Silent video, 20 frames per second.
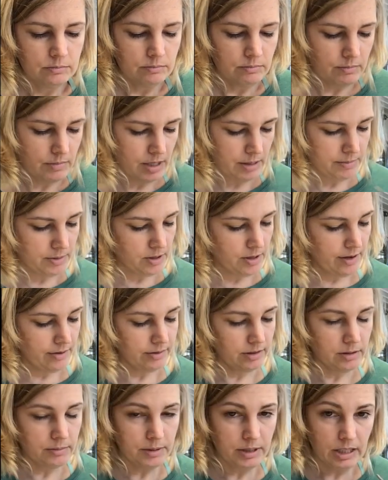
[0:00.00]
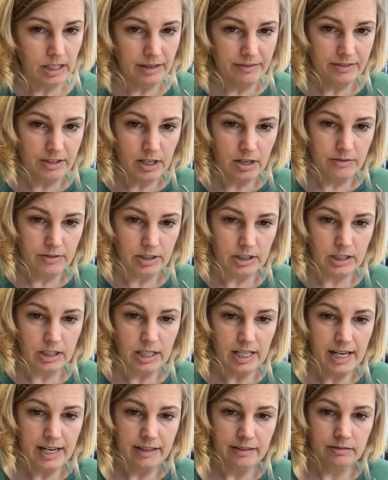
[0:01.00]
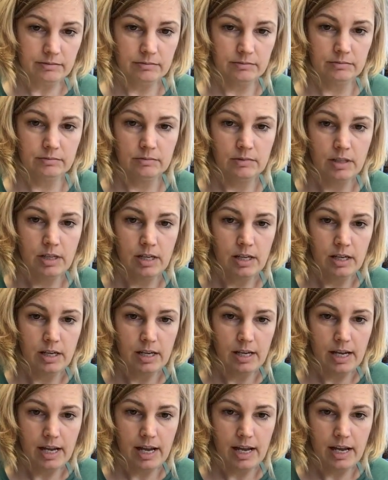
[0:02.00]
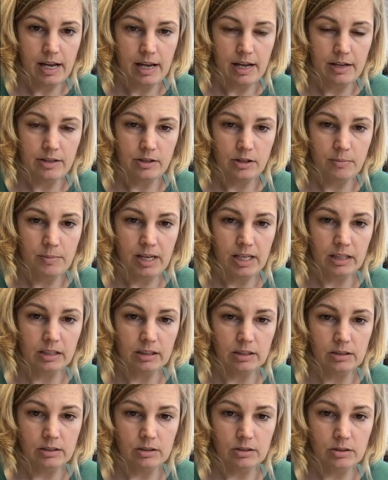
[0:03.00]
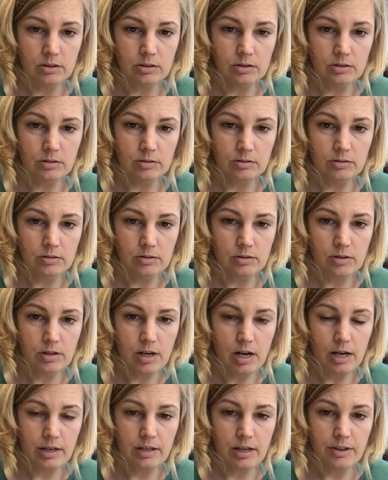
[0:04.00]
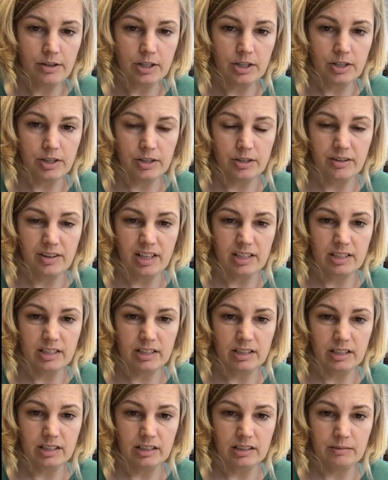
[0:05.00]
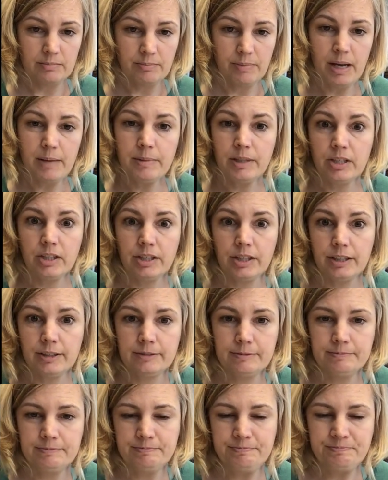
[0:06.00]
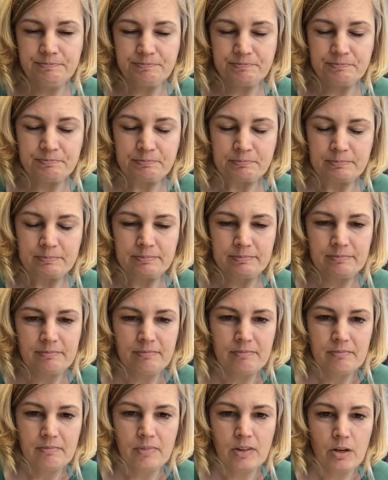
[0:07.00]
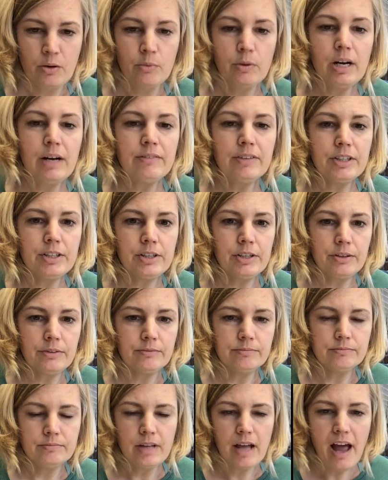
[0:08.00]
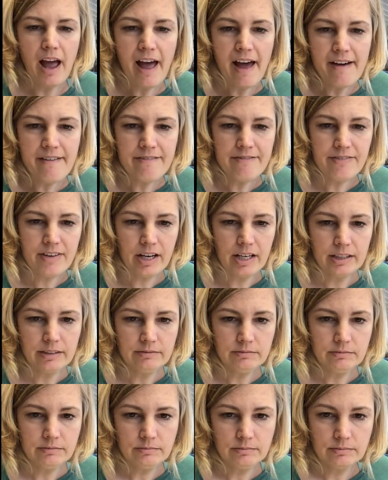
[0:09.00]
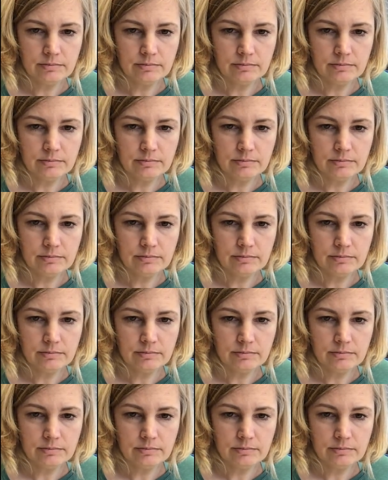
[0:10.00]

you have a little bit of leftover clay and you make another critter that's a baby critter. Whatever you do, have fun.